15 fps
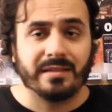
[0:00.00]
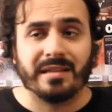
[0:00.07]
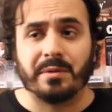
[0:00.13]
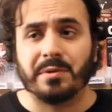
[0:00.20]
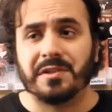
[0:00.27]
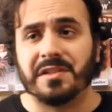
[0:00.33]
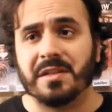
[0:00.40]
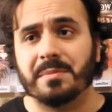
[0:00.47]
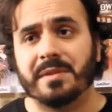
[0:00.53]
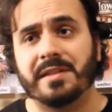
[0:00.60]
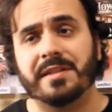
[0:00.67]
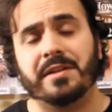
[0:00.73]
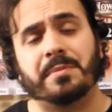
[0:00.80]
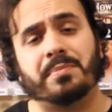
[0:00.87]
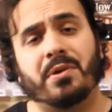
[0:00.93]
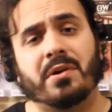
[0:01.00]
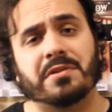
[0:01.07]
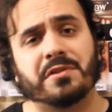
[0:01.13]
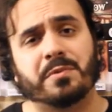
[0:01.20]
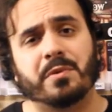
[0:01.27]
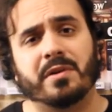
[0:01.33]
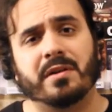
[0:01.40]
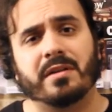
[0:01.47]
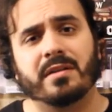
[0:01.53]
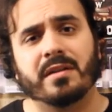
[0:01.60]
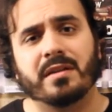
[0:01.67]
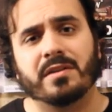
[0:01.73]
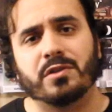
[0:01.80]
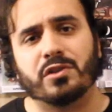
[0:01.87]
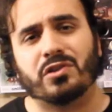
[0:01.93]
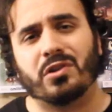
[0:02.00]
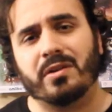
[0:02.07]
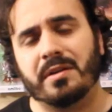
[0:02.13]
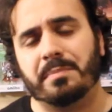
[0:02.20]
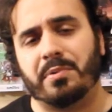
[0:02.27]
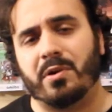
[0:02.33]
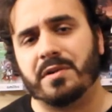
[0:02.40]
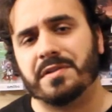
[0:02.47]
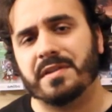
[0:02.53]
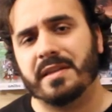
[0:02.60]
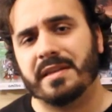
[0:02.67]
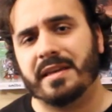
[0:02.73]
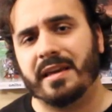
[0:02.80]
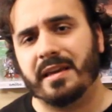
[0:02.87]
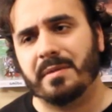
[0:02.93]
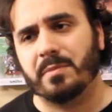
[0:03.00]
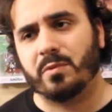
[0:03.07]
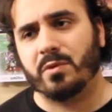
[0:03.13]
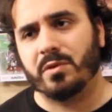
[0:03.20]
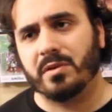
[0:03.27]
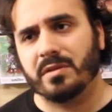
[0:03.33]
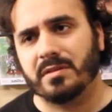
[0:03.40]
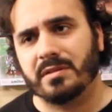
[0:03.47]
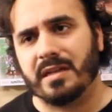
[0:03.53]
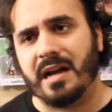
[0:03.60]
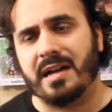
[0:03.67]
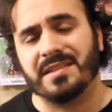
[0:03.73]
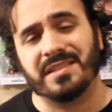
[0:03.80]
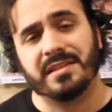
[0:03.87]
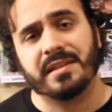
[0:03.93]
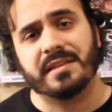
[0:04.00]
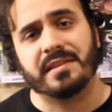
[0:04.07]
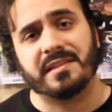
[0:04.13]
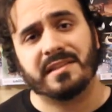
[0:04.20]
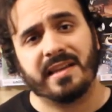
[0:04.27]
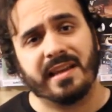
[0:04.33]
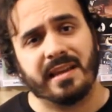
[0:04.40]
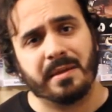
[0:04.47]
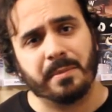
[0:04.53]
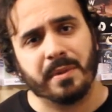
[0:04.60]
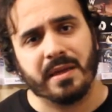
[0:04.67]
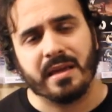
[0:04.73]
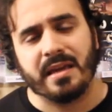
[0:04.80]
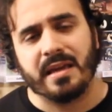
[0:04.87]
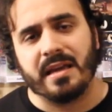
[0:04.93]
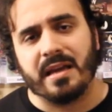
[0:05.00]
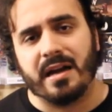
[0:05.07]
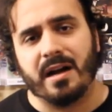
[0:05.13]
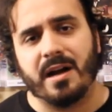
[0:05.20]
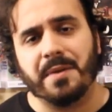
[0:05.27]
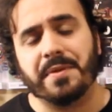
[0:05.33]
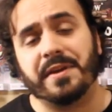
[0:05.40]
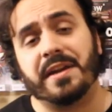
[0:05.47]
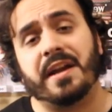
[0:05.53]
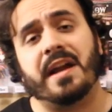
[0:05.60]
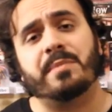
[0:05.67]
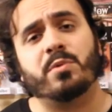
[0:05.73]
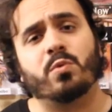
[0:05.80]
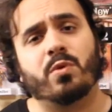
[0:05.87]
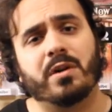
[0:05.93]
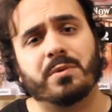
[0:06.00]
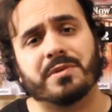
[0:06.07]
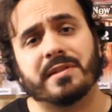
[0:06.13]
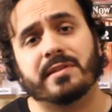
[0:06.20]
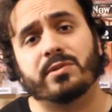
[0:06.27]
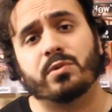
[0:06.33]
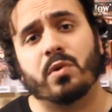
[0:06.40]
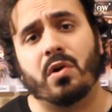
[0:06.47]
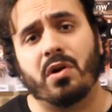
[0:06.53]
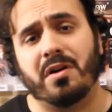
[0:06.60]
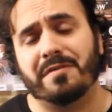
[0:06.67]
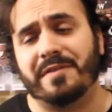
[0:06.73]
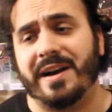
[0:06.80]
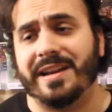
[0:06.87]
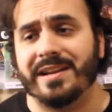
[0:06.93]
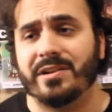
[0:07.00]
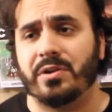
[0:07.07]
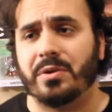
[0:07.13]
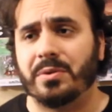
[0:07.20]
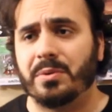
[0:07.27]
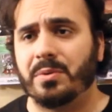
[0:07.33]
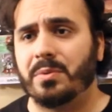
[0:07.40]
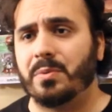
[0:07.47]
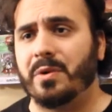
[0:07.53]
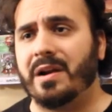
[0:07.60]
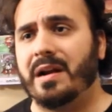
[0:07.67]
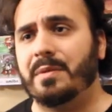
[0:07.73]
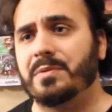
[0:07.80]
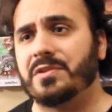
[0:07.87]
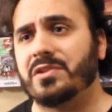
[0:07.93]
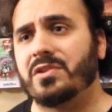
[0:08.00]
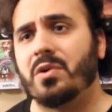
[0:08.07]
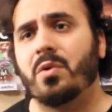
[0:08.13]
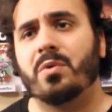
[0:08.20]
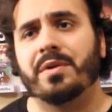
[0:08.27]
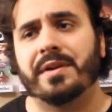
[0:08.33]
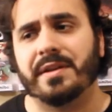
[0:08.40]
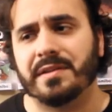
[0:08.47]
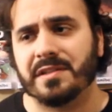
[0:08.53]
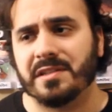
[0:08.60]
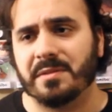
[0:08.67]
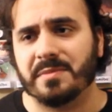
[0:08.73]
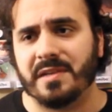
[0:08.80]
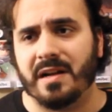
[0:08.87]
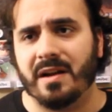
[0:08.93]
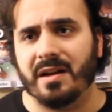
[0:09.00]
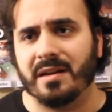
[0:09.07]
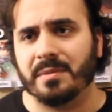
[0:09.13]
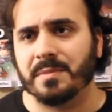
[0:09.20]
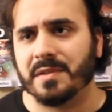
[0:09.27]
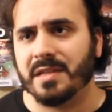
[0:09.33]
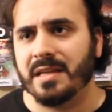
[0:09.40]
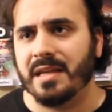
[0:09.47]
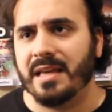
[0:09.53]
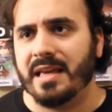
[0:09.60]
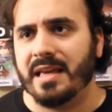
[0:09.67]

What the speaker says: There were some linear parts where certain parts in the game were constantly the same. The camera work was a little off. I didn't know where I was going sometimes.